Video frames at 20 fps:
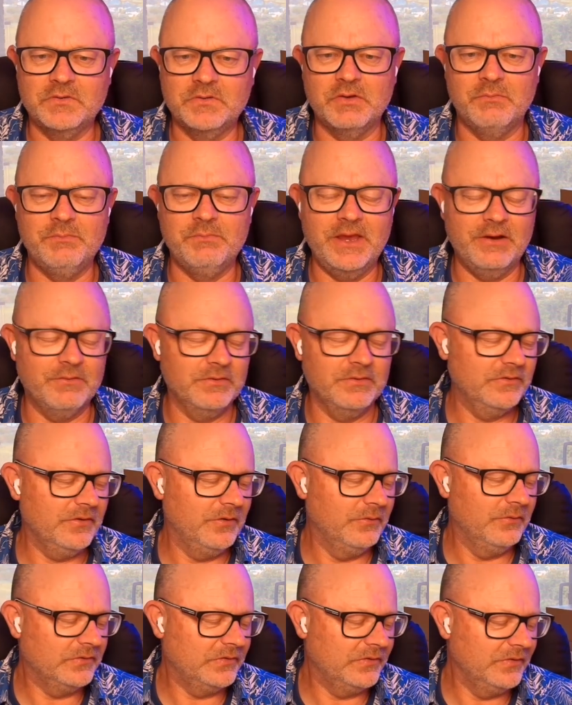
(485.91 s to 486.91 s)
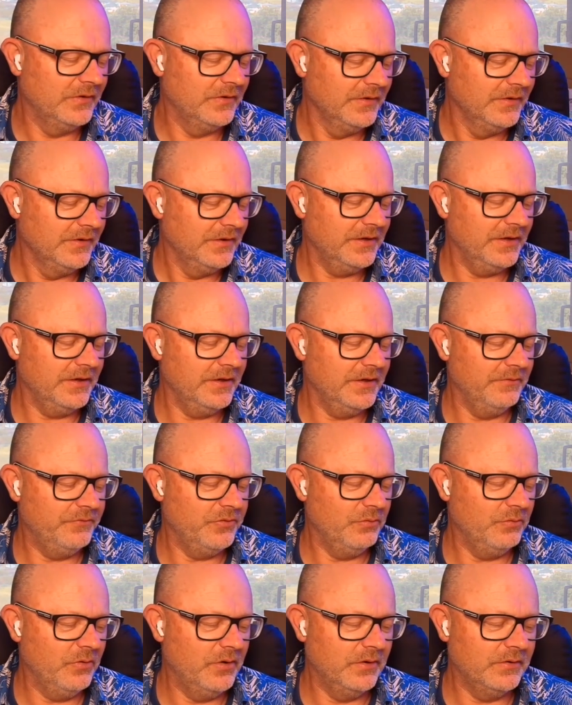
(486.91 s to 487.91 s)
compare results if
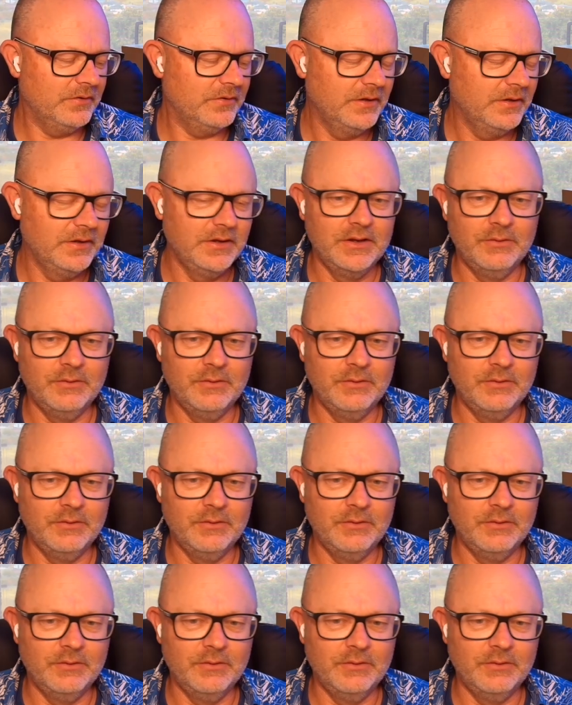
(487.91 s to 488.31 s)
you want,